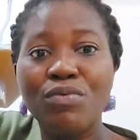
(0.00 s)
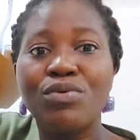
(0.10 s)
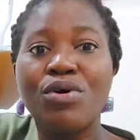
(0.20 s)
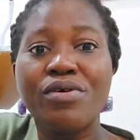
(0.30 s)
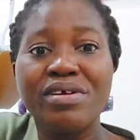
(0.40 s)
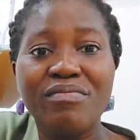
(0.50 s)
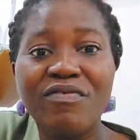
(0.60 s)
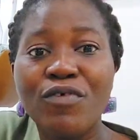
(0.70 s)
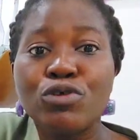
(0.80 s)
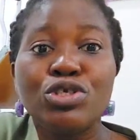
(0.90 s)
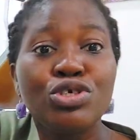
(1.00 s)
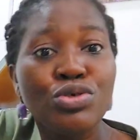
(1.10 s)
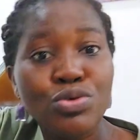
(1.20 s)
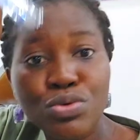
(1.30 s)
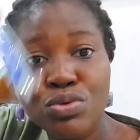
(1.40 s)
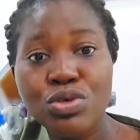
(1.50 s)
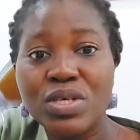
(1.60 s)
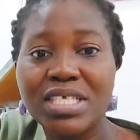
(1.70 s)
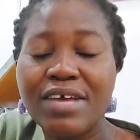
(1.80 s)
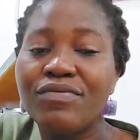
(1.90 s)
will not remove until you
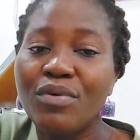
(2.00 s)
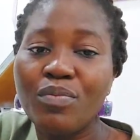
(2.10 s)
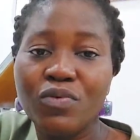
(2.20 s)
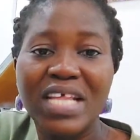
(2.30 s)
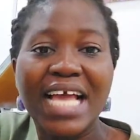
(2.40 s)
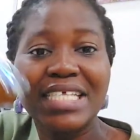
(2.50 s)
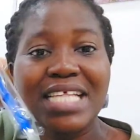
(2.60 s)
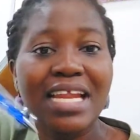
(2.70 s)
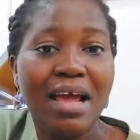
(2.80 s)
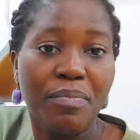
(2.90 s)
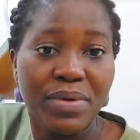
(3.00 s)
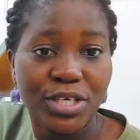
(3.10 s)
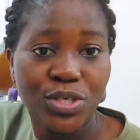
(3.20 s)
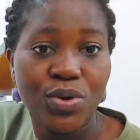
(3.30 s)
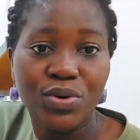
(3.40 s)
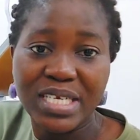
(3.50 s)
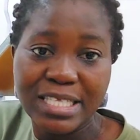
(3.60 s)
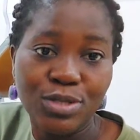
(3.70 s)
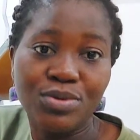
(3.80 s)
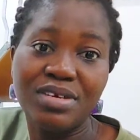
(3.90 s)
yourself you put external pressure on
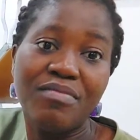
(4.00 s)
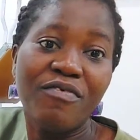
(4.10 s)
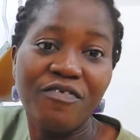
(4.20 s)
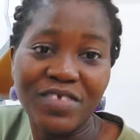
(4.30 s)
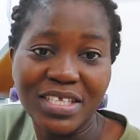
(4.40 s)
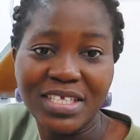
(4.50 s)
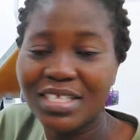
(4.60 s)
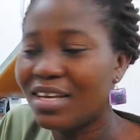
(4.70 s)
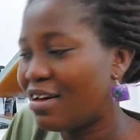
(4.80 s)
it to remove it.